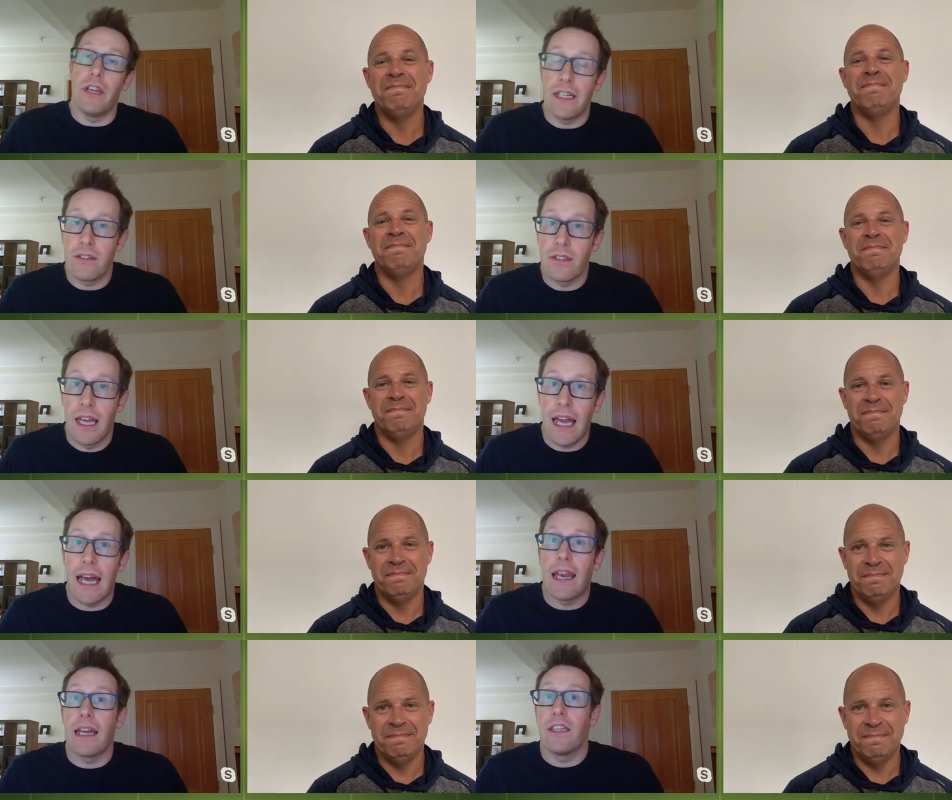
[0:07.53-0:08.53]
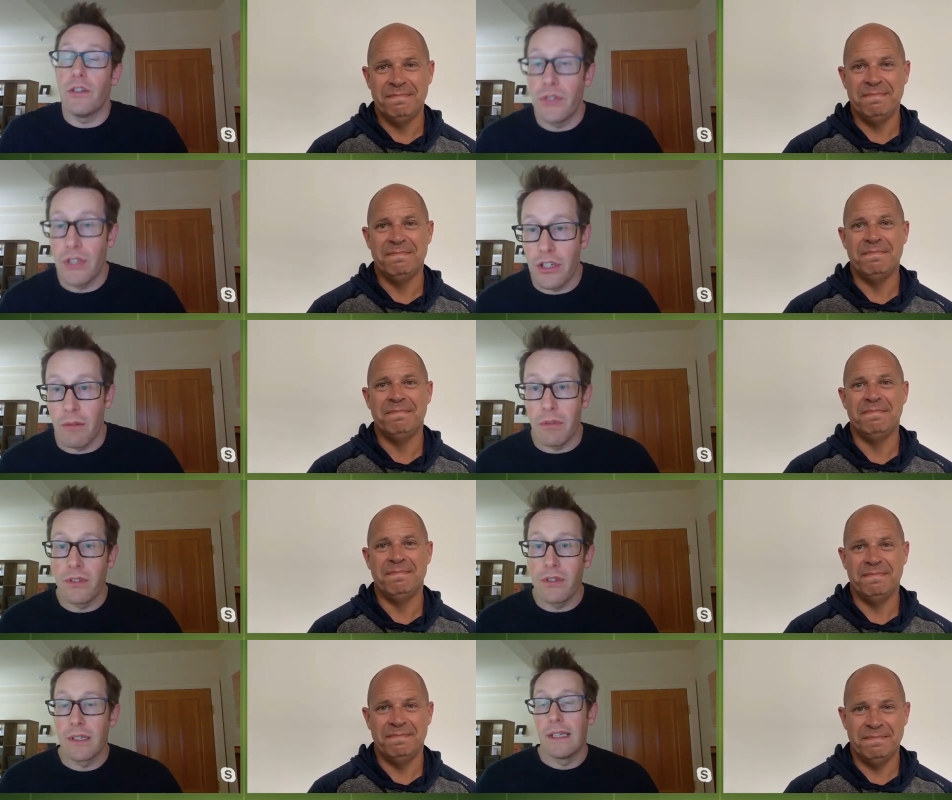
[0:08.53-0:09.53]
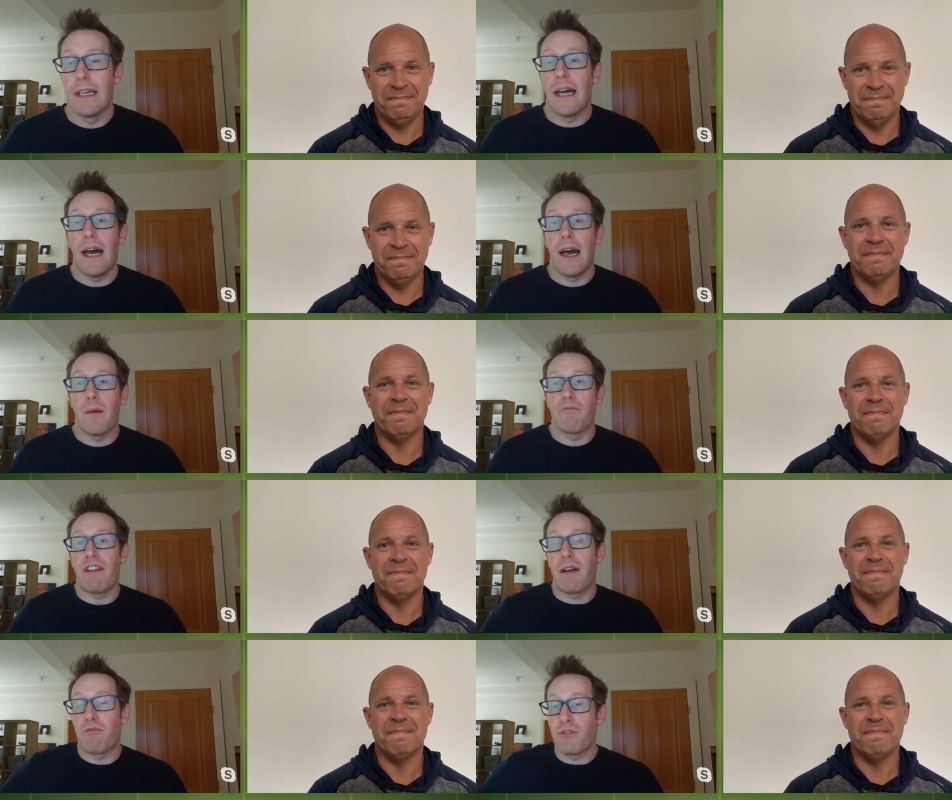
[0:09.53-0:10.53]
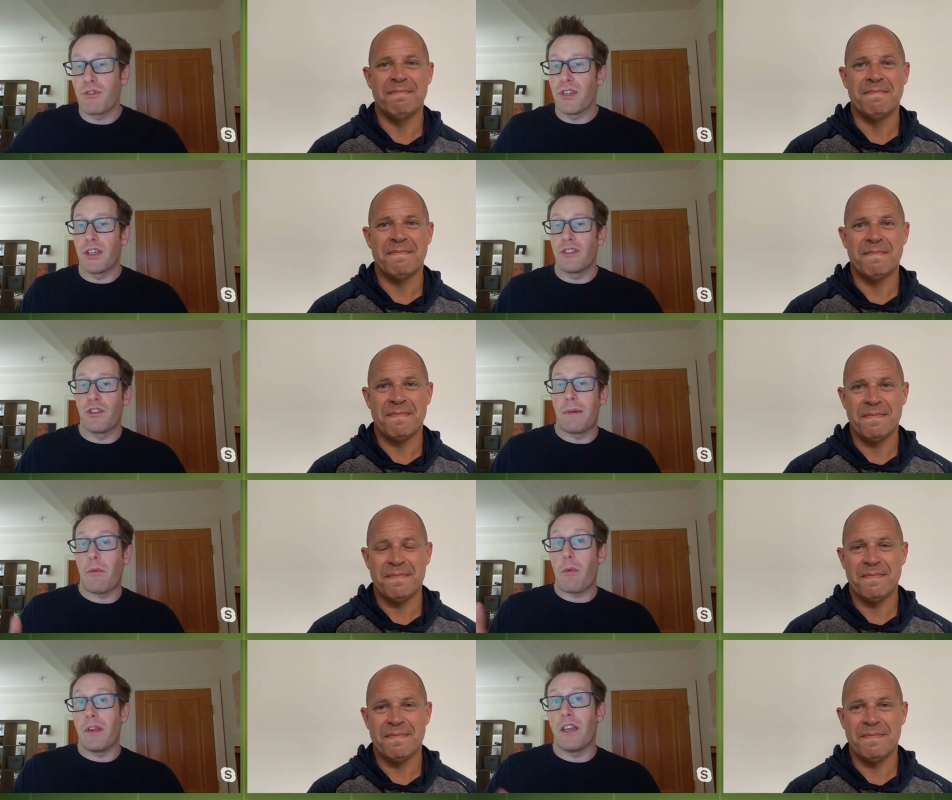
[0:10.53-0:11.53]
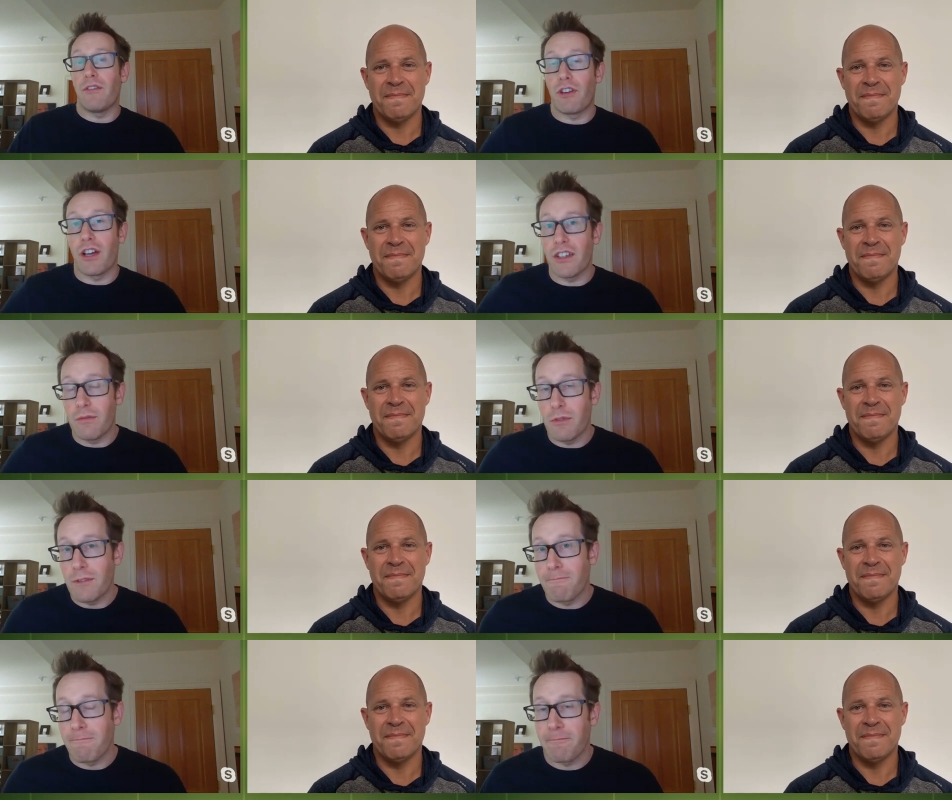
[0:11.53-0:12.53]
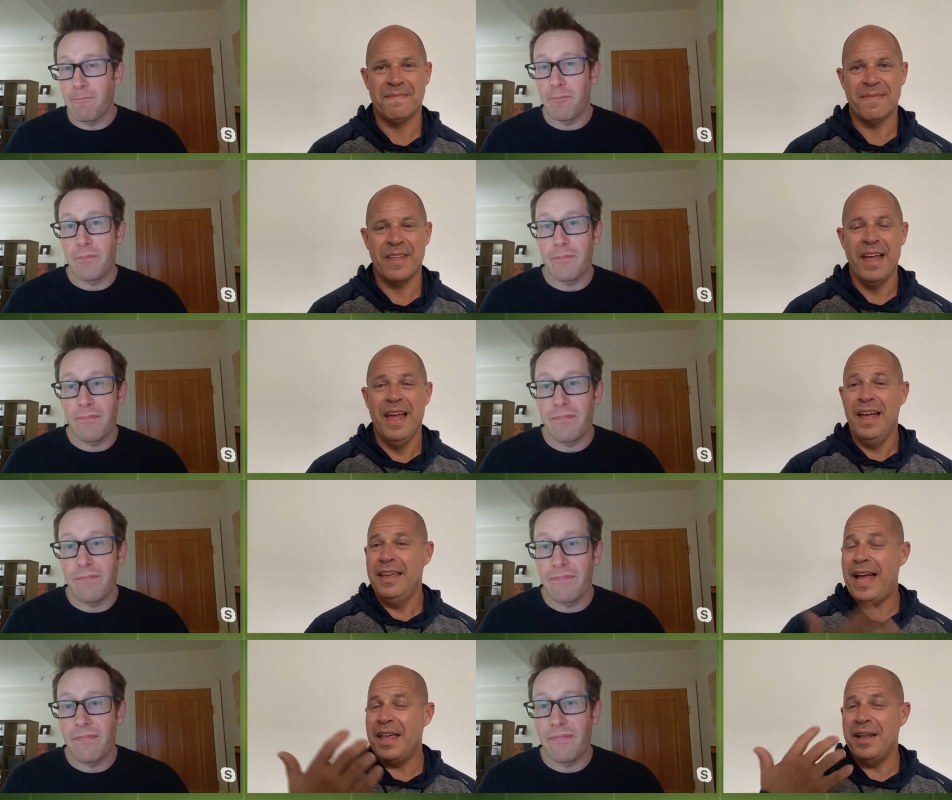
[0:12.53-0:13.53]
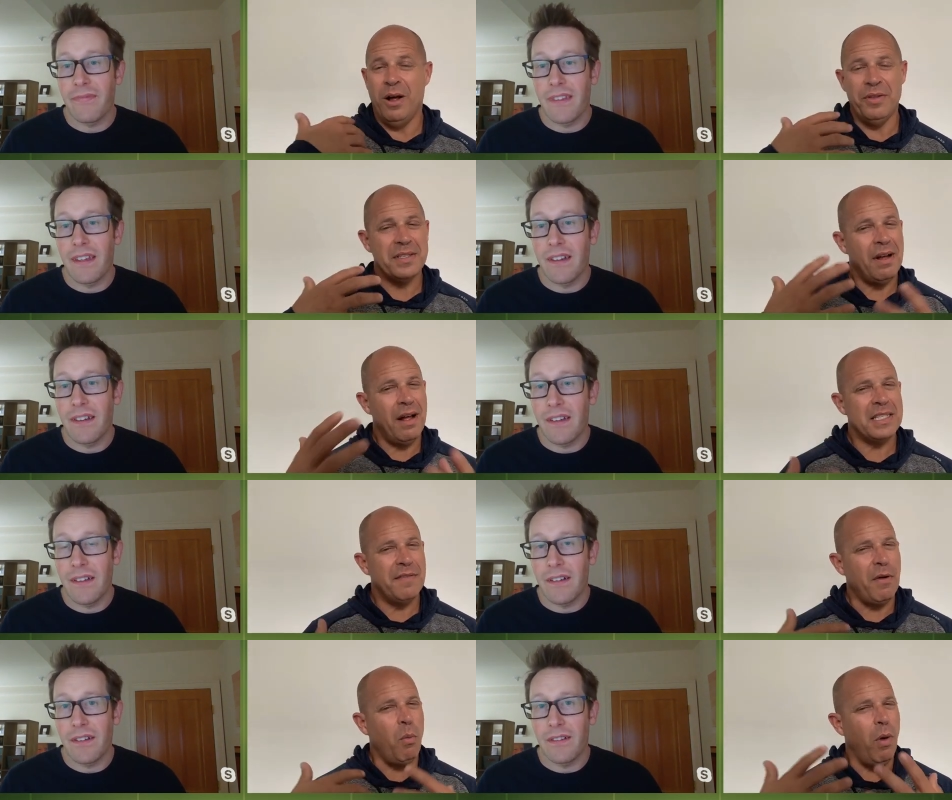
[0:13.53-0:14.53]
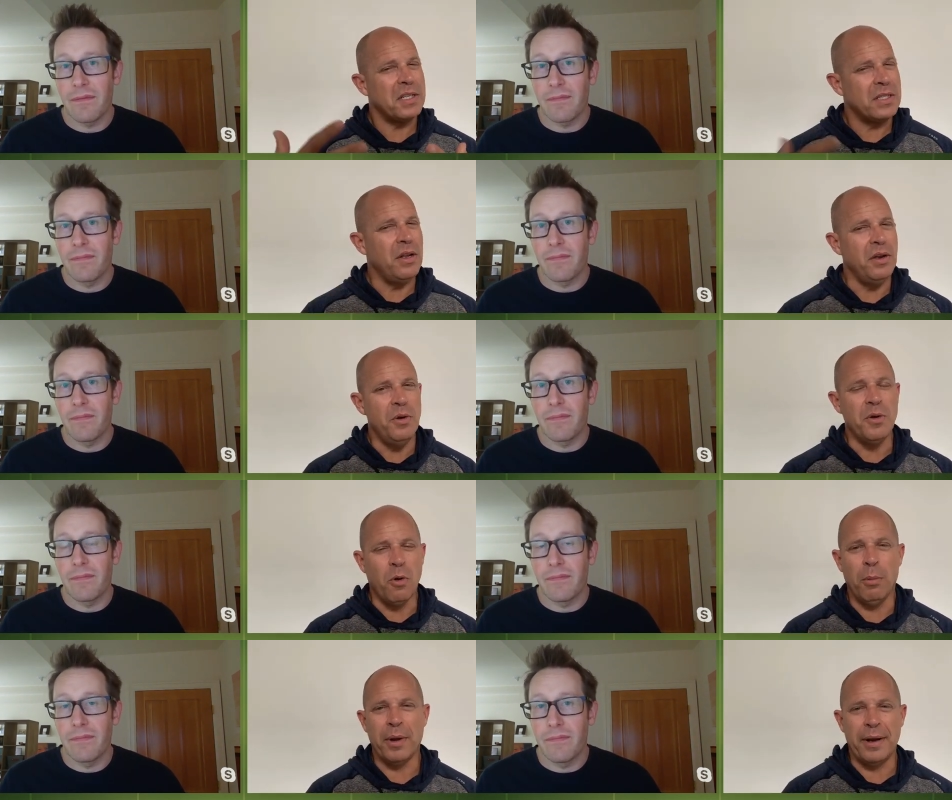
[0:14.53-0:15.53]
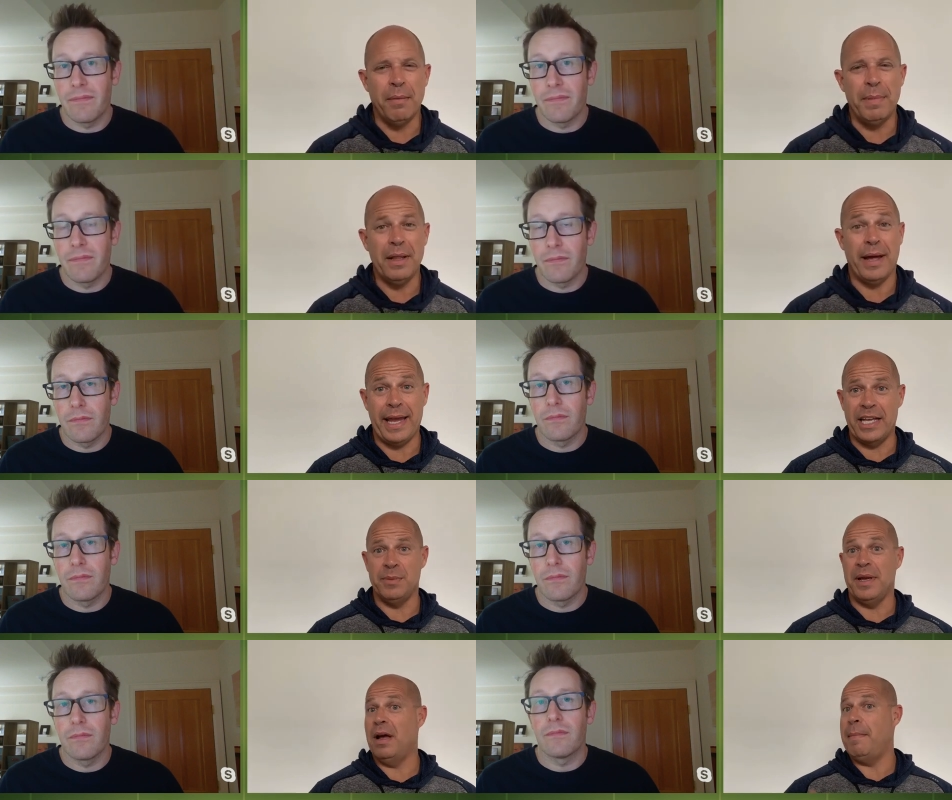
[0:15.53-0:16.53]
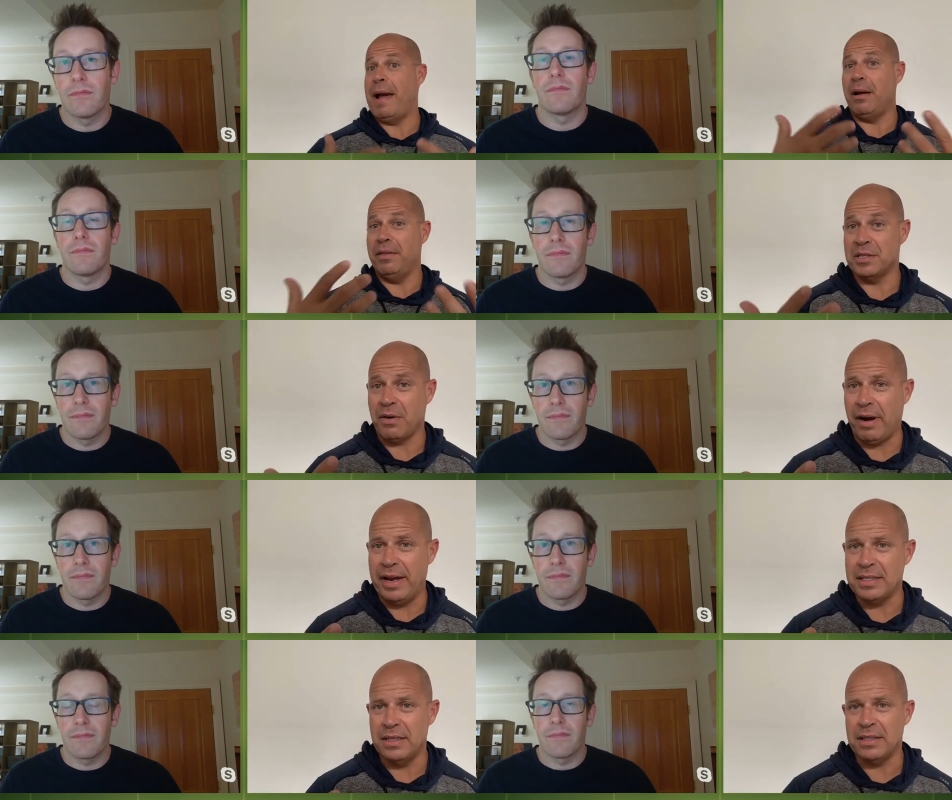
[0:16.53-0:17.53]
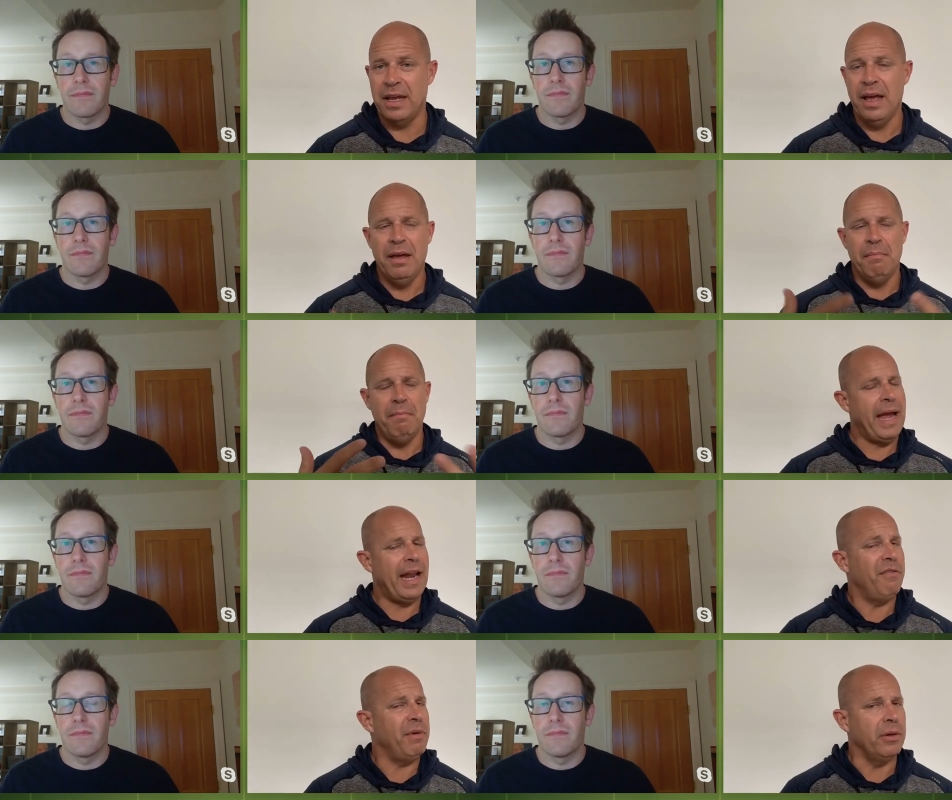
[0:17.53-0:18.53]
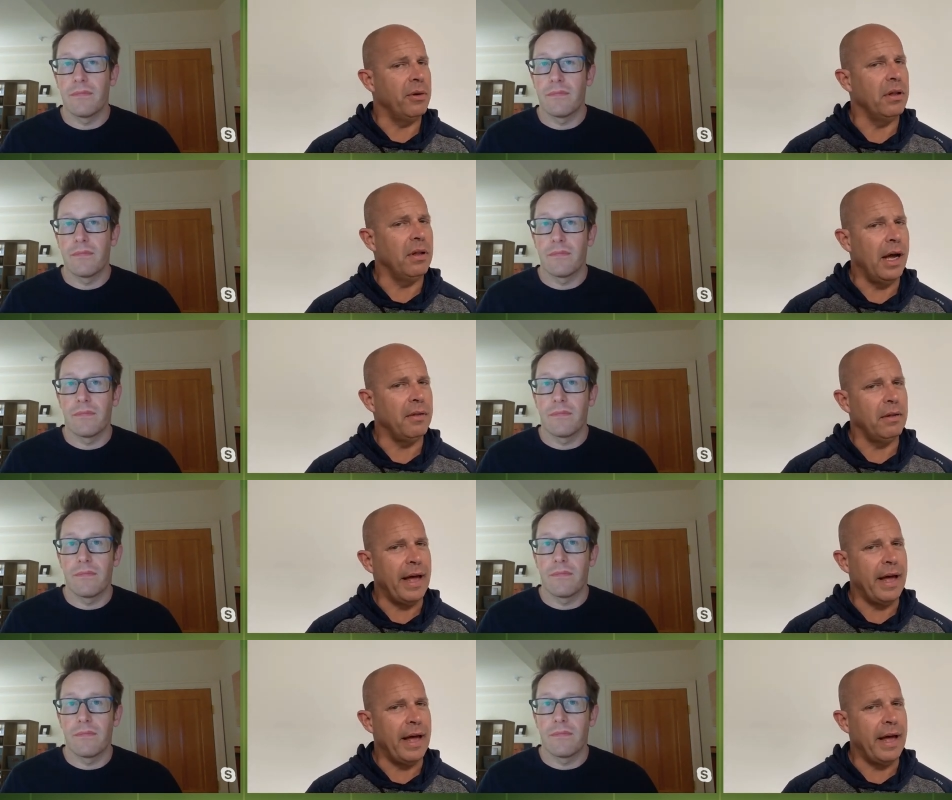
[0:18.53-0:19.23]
Speaker 1: earnings and our usage numbers. Brad, we're also going to talk about what we're learning from customers.
Speaker 2: Yeah, you know, this concept of what's the new normal going to be like as we come out of this crisis, man, have we learned a lot in the